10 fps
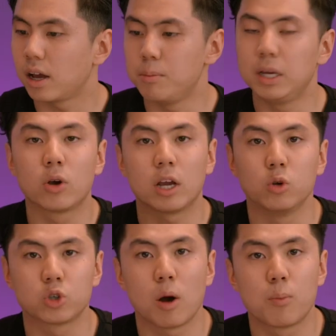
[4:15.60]
I mean, you can
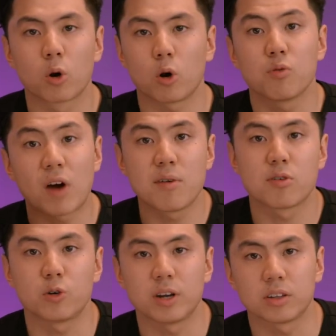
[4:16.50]
use Upwork or Fiverr
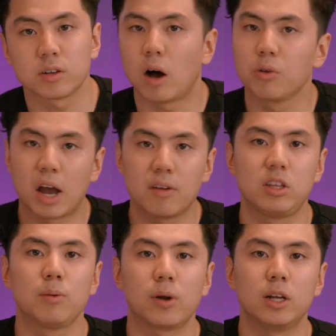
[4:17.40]
for that. I'll dive
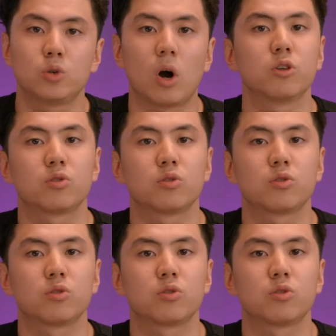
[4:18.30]
deeper into how to